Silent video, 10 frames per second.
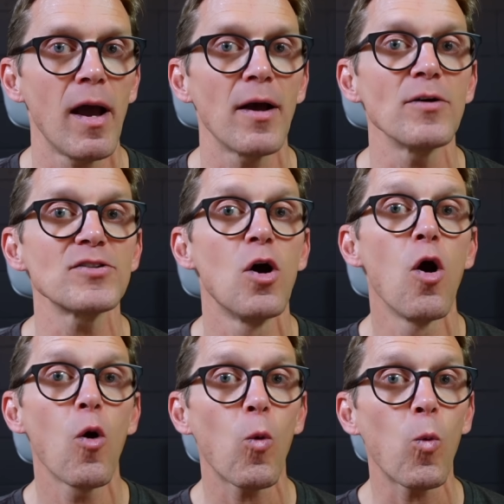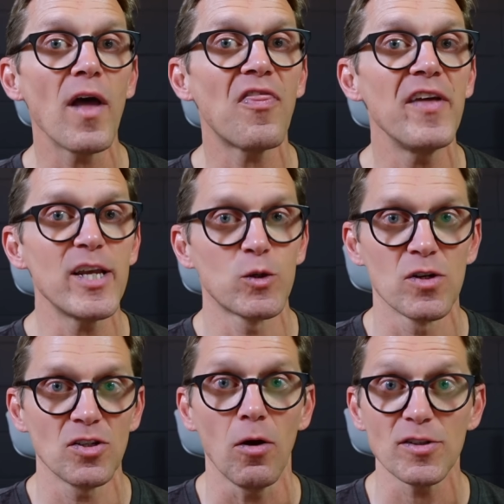miles with these
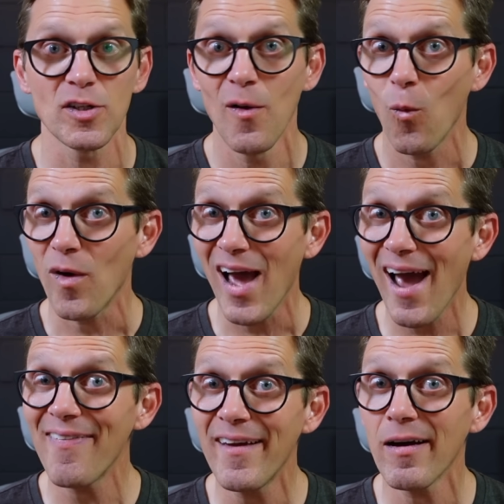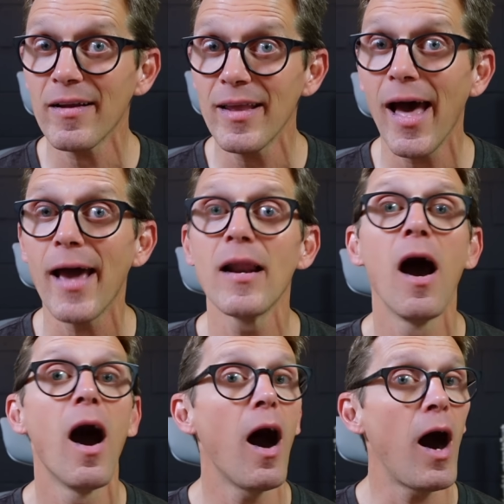results. We're not there yet
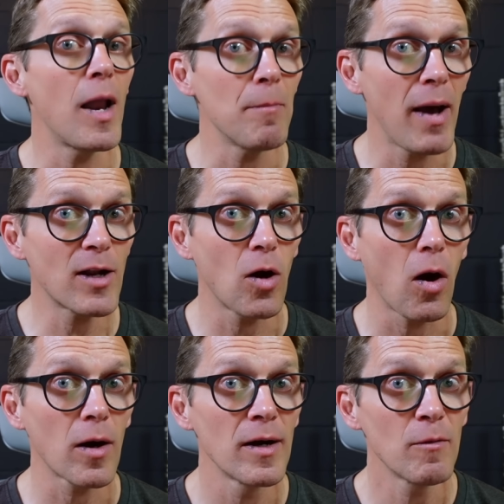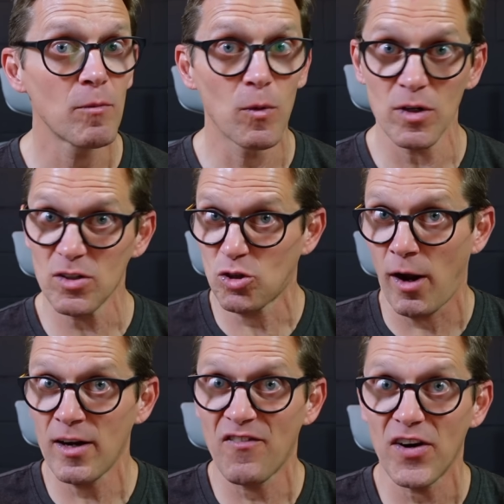on my car. We were
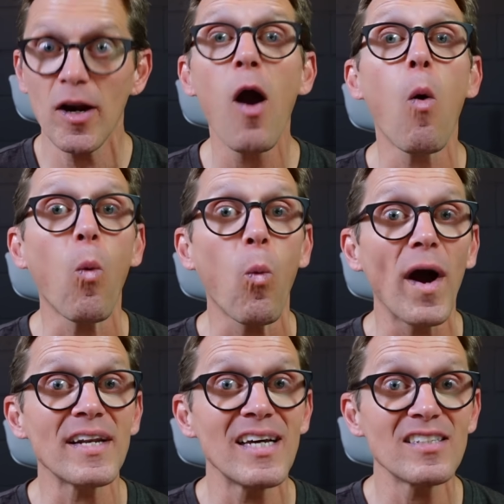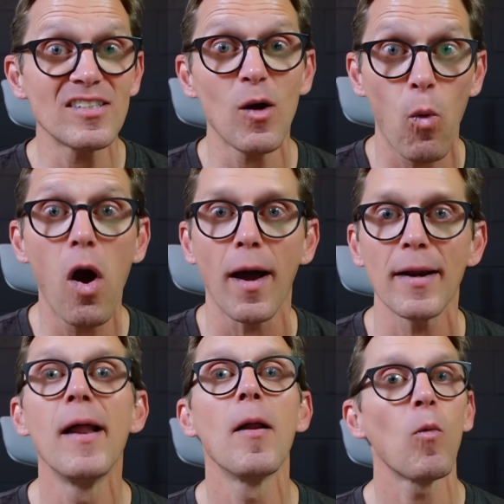trying to figure out what does it want.
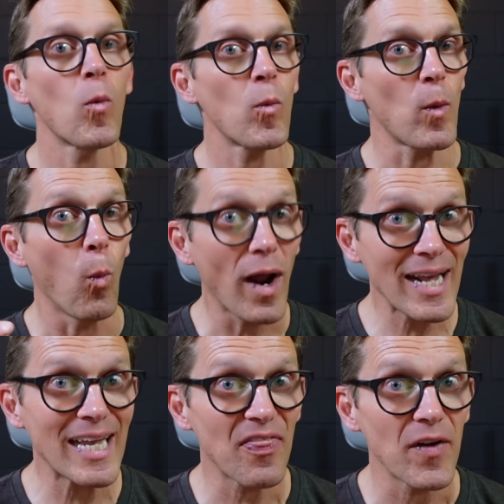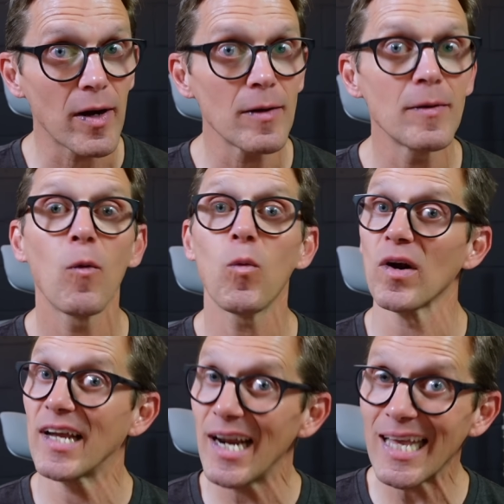We want to get there.
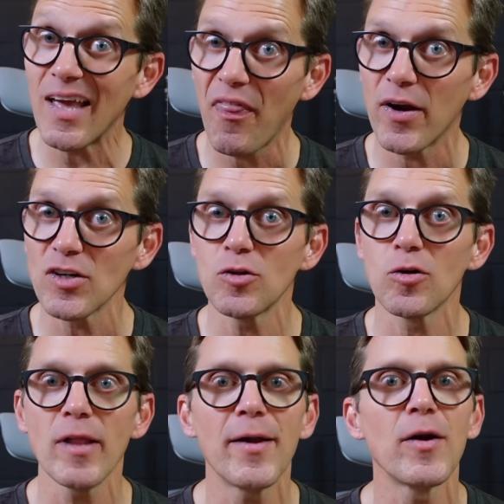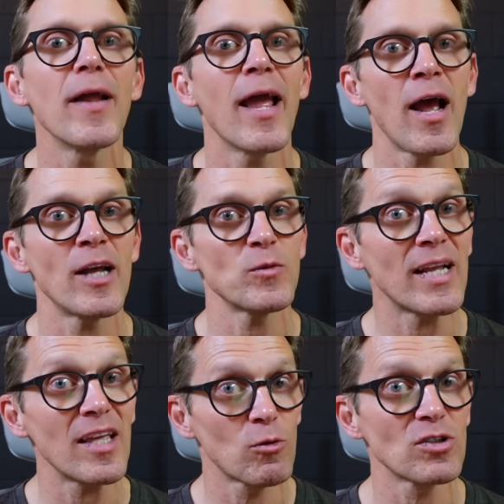We're going to get there sooner or later, and as we
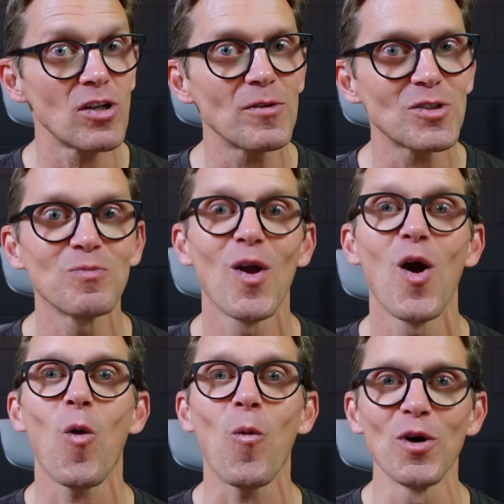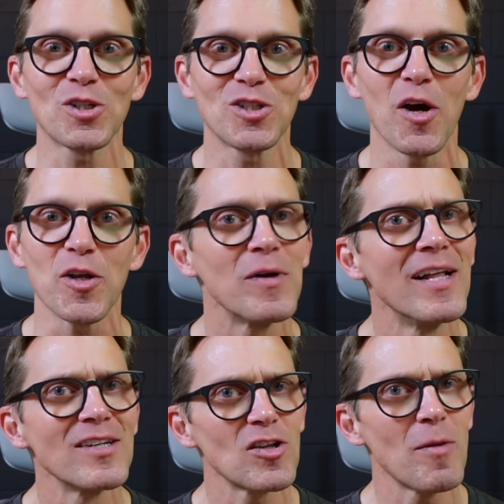get the results, we'll show you.
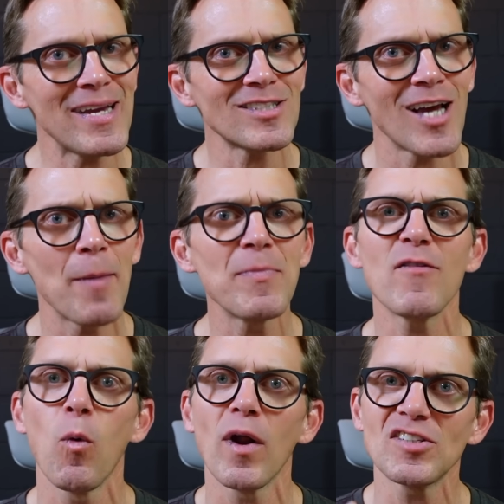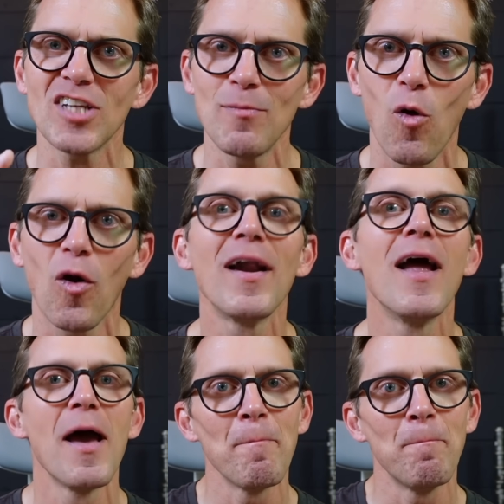So in the meantime, if you want to see more,
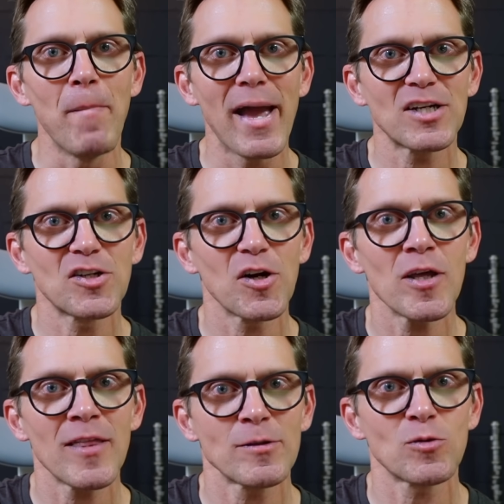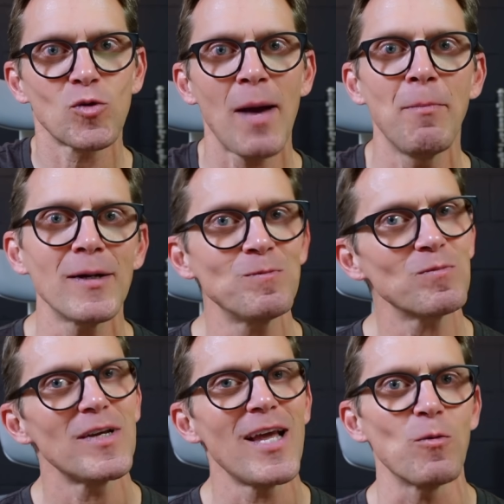make sure you hit that subscribe button,
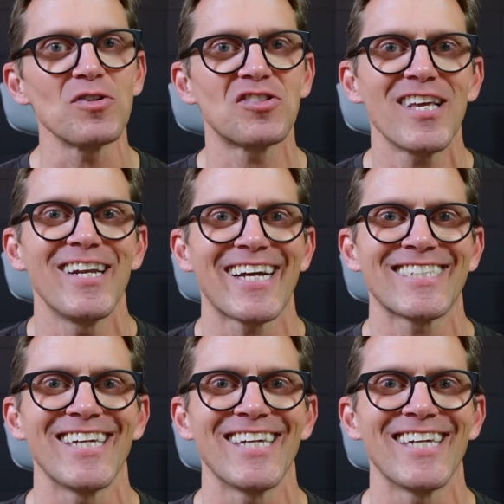and we'll see you next